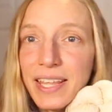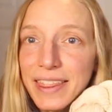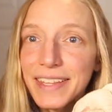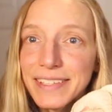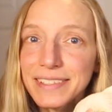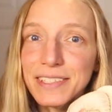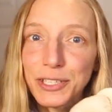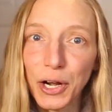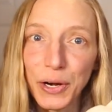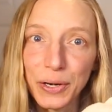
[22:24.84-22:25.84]
this
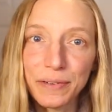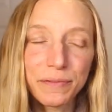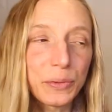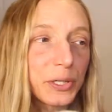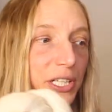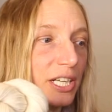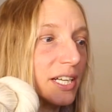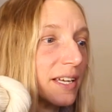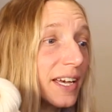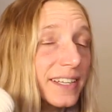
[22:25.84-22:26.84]
yarn
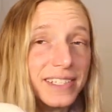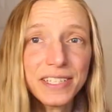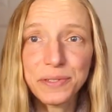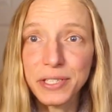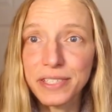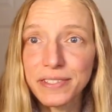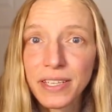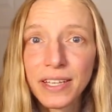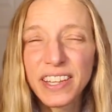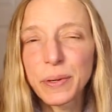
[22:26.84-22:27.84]
for accessories
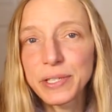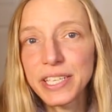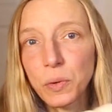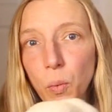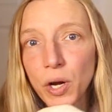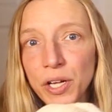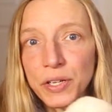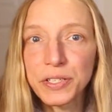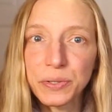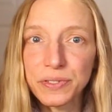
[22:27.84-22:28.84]
that would take one
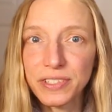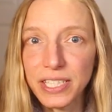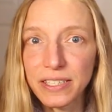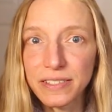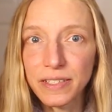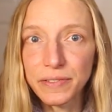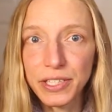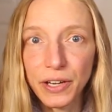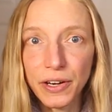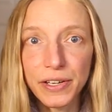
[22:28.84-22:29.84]
or two skeins of
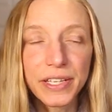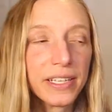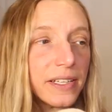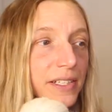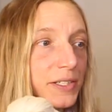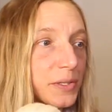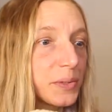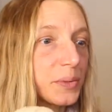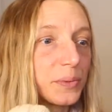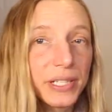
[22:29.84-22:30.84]
the yarn
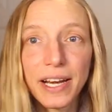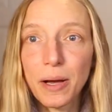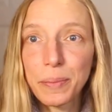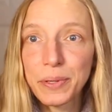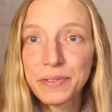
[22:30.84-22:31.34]
to knit up.